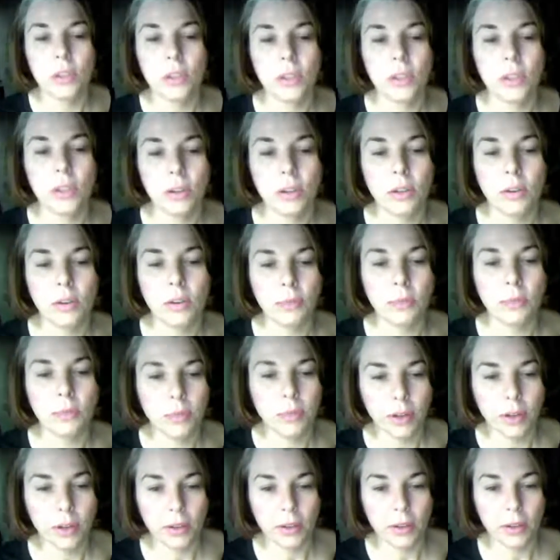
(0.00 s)
So
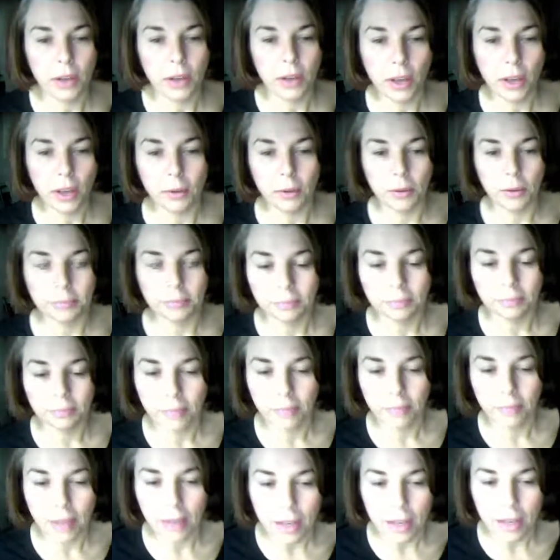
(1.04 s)
there you go.
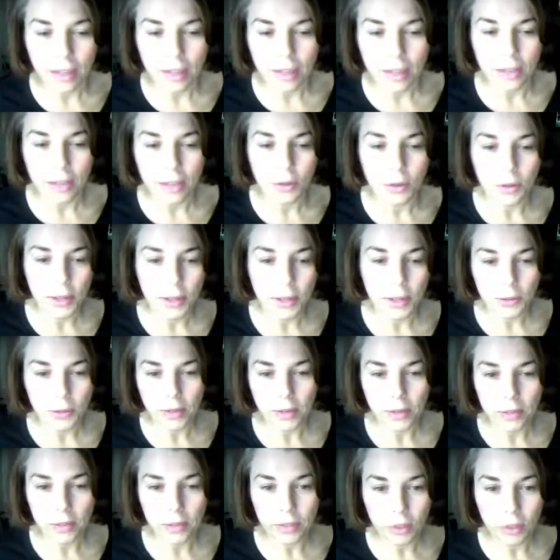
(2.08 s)
Then you heat your
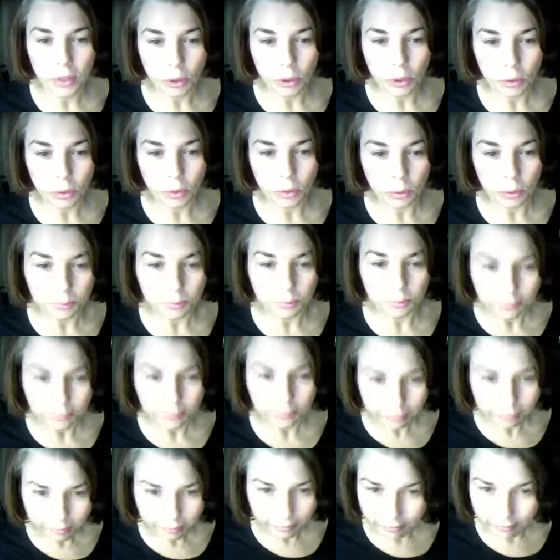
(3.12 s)
oven to
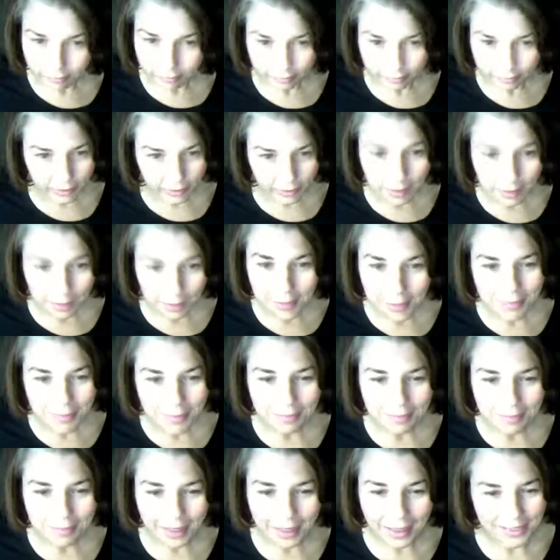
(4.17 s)
something.
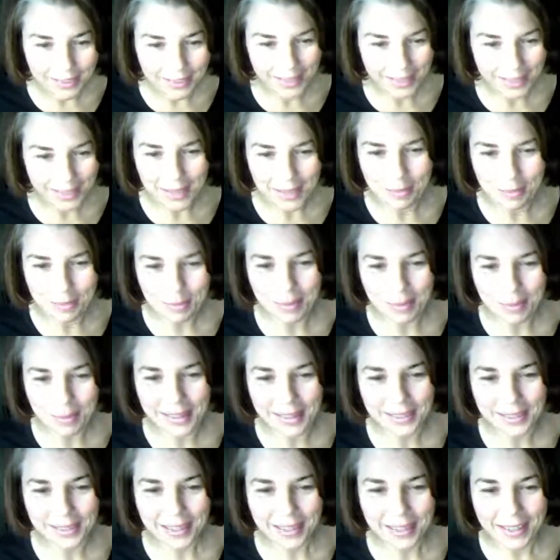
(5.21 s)
I just lost my place.
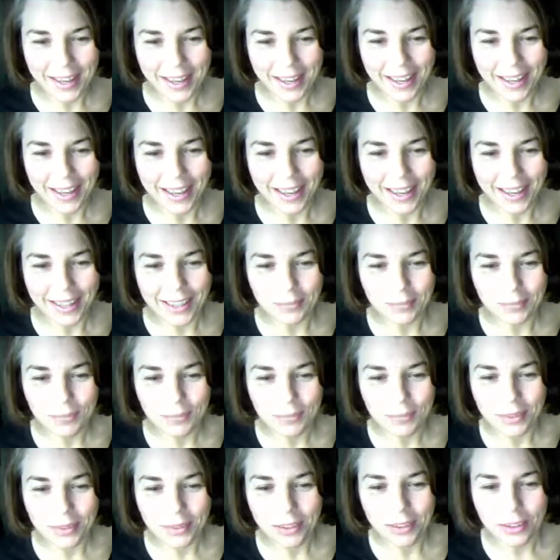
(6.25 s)

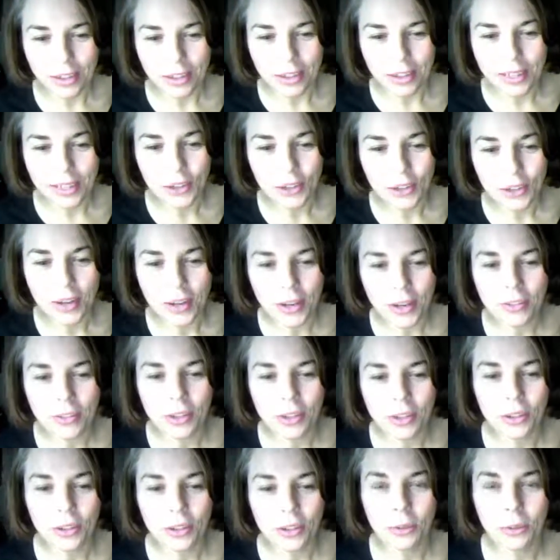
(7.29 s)
Heat your oven
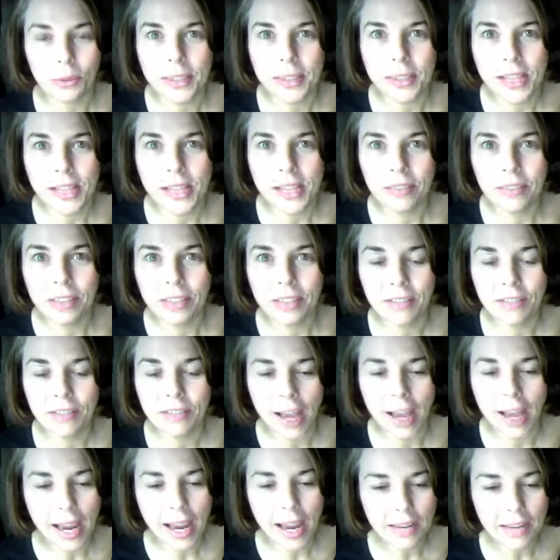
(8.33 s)
to
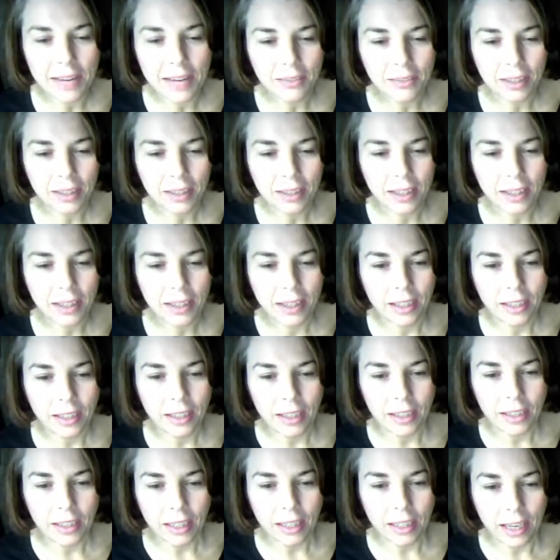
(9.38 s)
375,
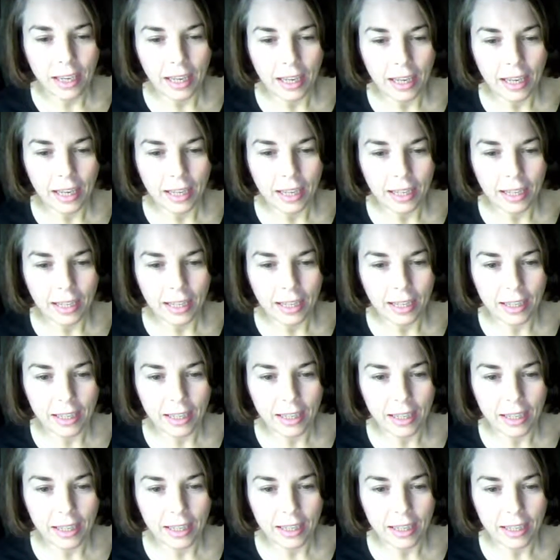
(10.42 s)
and
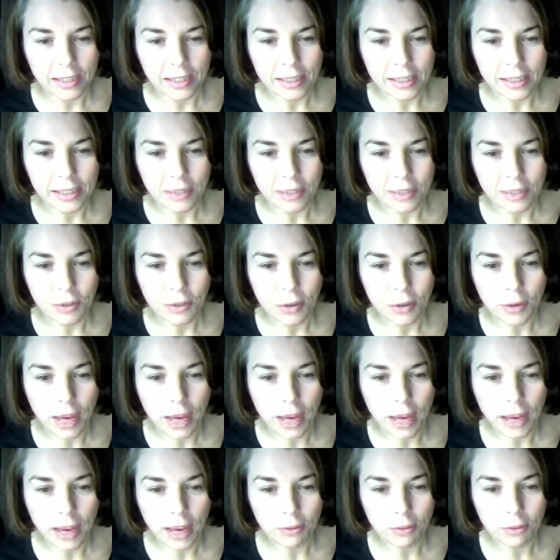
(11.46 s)
it says if you
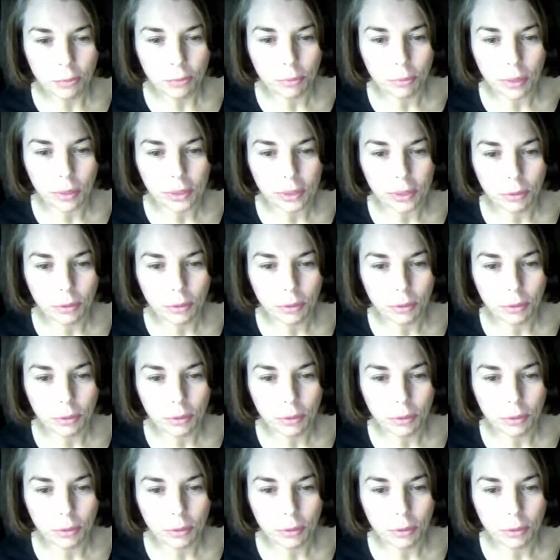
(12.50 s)
have bricks